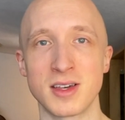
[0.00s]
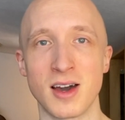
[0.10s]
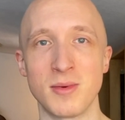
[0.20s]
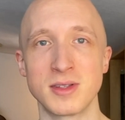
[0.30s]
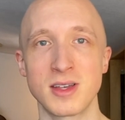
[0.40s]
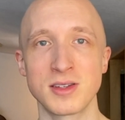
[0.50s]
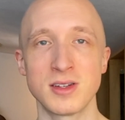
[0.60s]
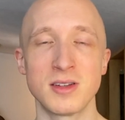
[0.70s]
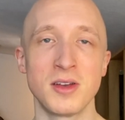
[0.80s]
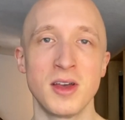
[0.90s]
the comment
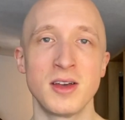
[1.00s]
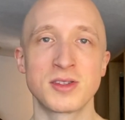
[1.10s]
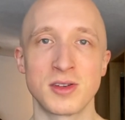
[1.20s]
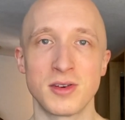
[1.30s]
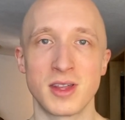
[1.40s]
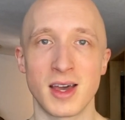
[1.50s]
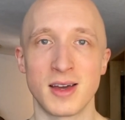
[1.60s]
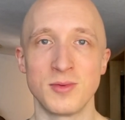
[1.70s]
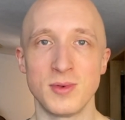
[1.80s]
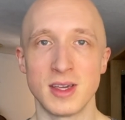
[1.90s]
section so
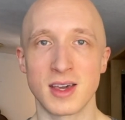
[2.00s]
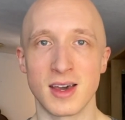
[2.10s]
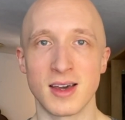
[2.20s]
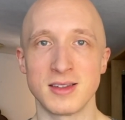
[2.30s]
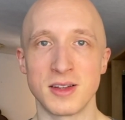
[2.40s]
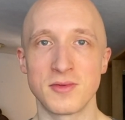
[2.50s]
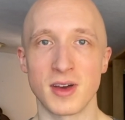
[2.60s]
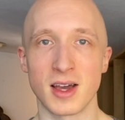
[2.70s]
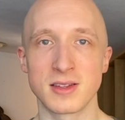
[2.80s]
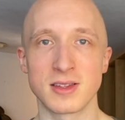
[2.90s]
that we can, in
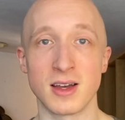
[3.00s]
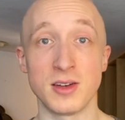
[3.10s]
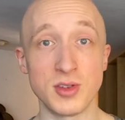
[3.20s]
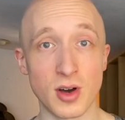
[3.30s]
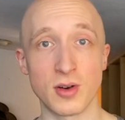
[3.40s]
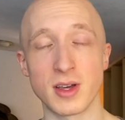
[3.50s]
fact, uh, know